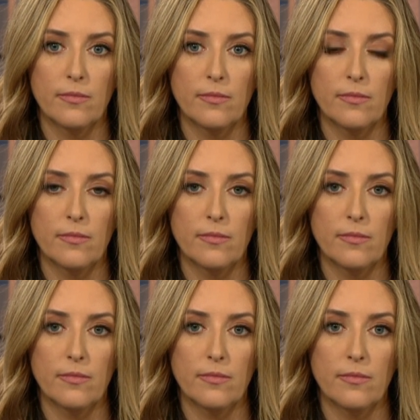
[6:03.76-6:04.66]

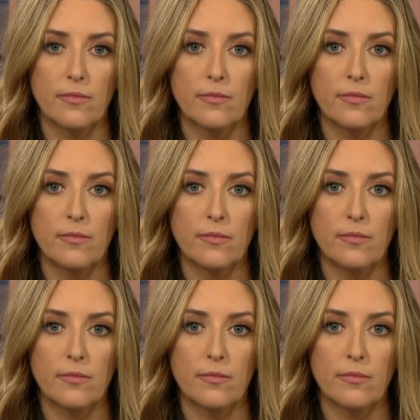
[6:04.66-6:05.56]

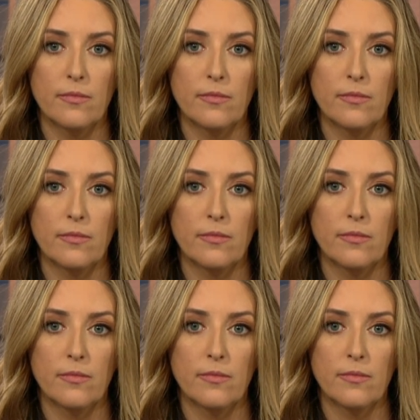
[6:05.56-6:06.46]

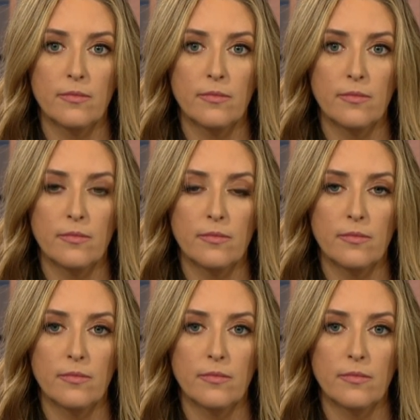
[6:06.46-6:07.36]

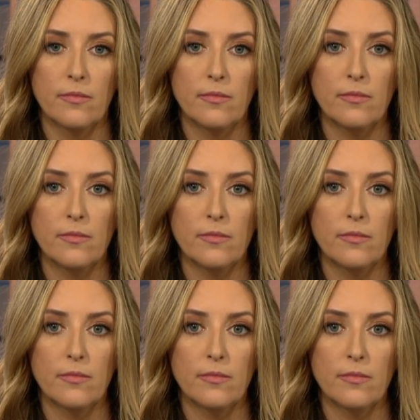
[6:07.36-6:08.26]

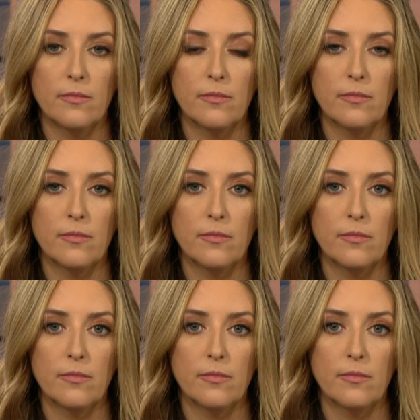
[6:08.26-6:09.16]

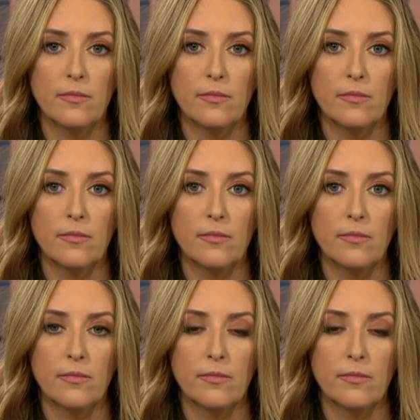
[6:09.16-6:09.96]
No words are spoken by the person on screen.